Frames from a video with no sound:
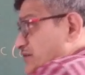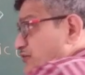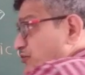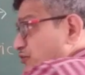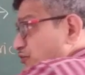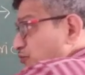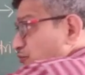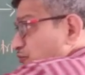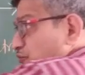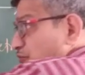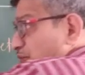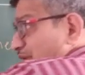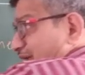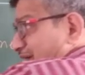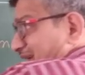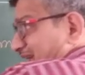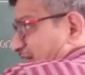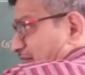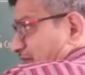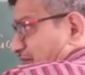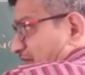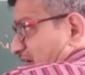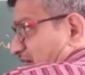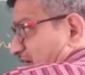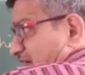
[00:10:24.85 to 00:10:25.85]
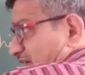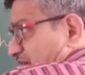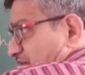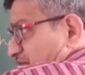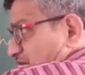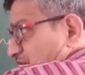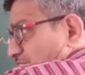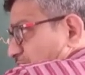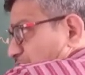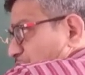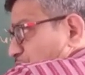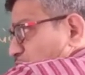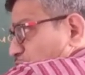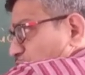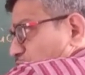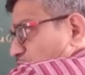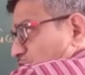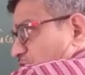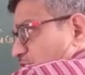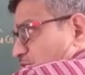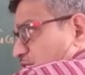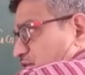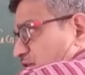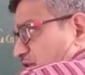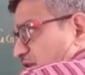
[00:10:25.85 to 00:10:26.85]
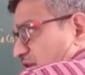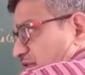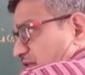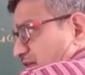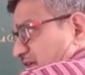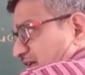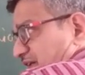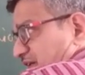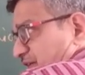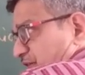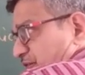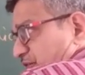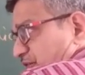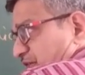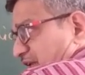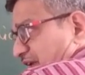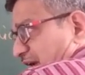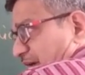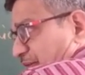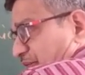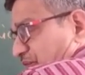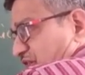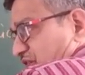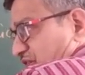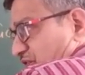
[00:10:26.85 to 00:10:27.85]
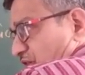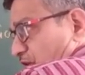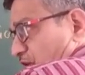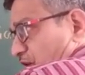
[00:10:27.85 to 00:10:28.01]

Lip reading: You may give in terms of mole, you have to rotate in grams